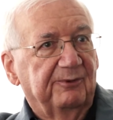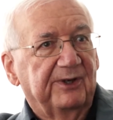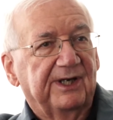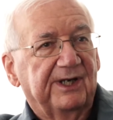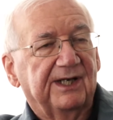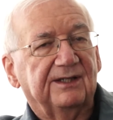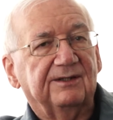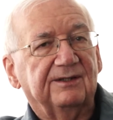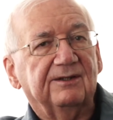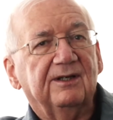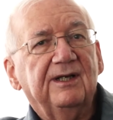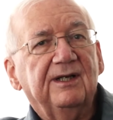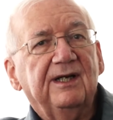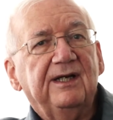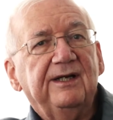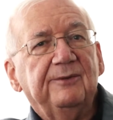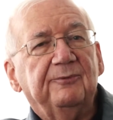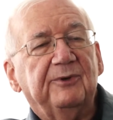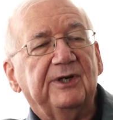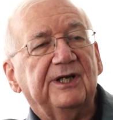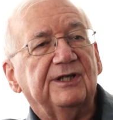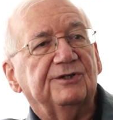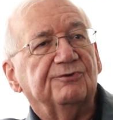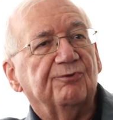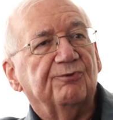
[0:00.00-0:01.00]

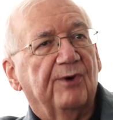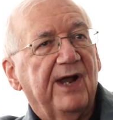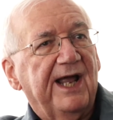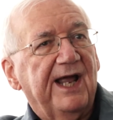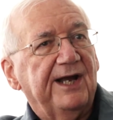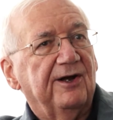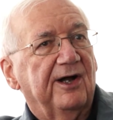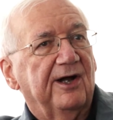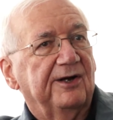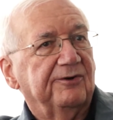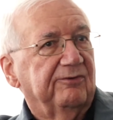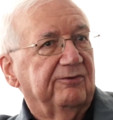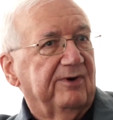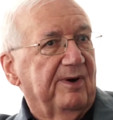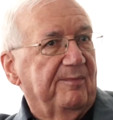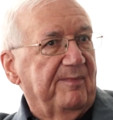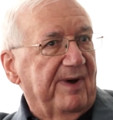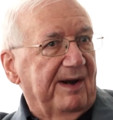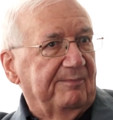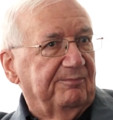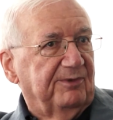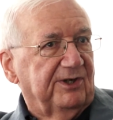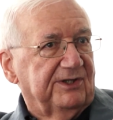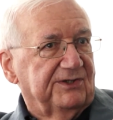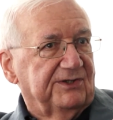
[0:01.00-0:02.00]
When it's read on
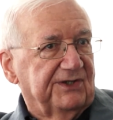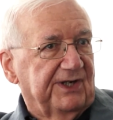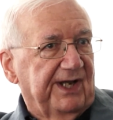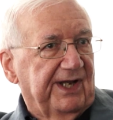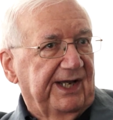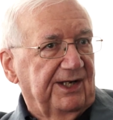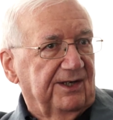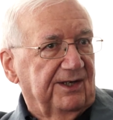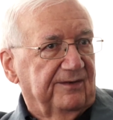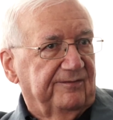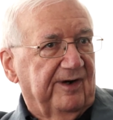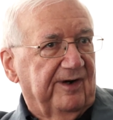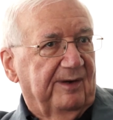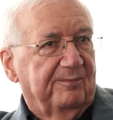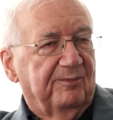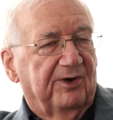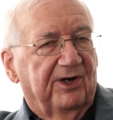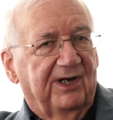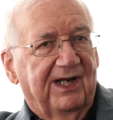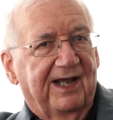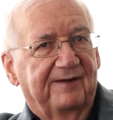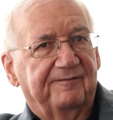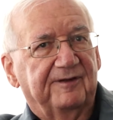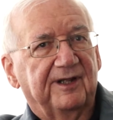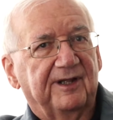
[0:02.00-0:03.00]
Remembrance Day, November
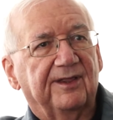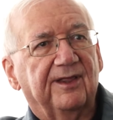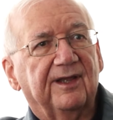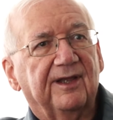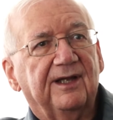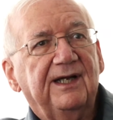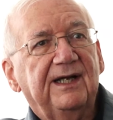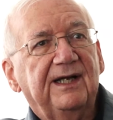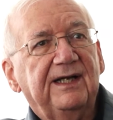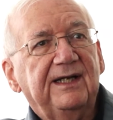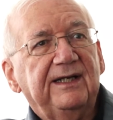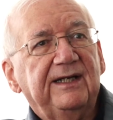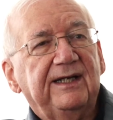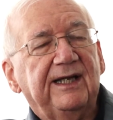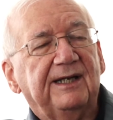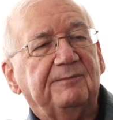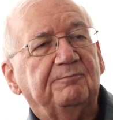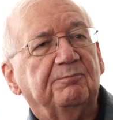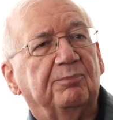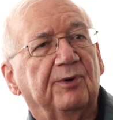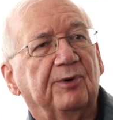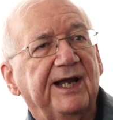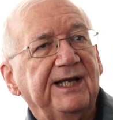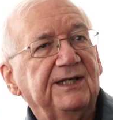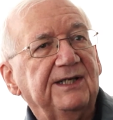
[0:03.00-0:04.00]
11th,
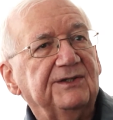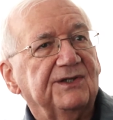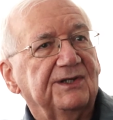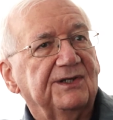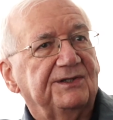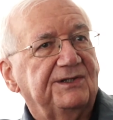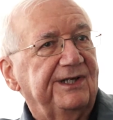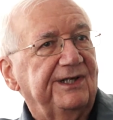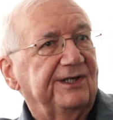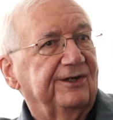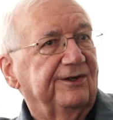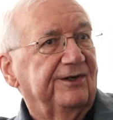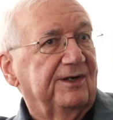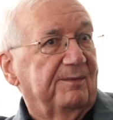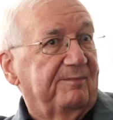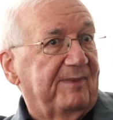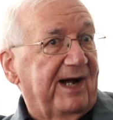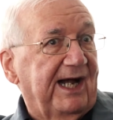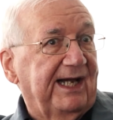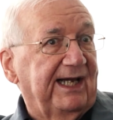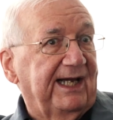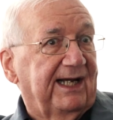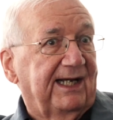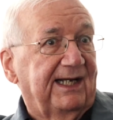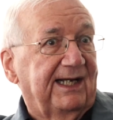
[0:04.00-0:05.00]
it brings a tear to
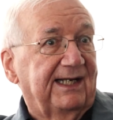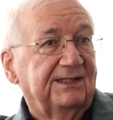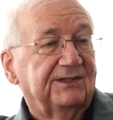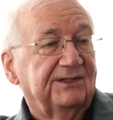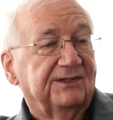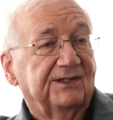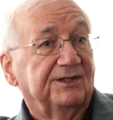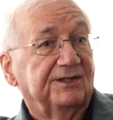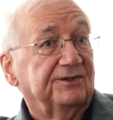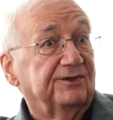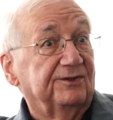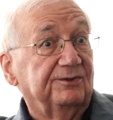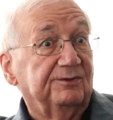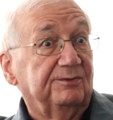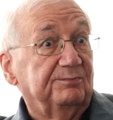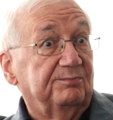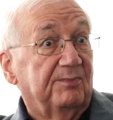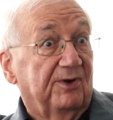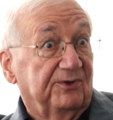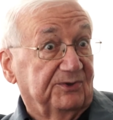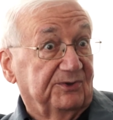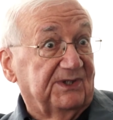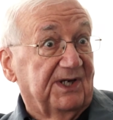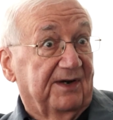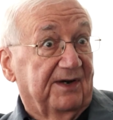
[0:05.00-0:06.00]
my eyes and to
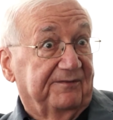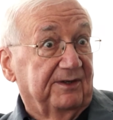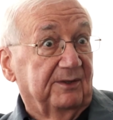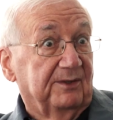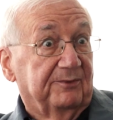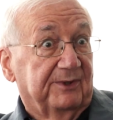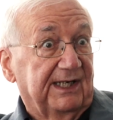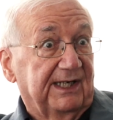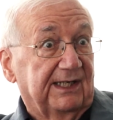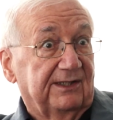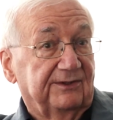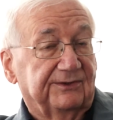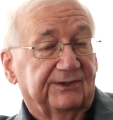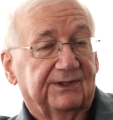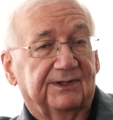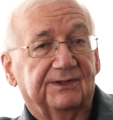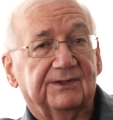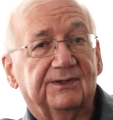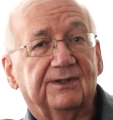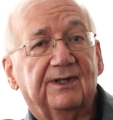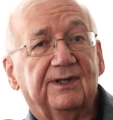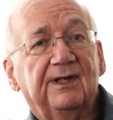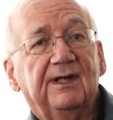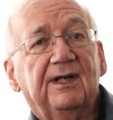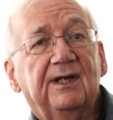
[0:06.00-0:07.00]
most everyone
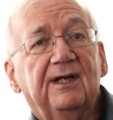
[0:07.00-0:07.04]
else's.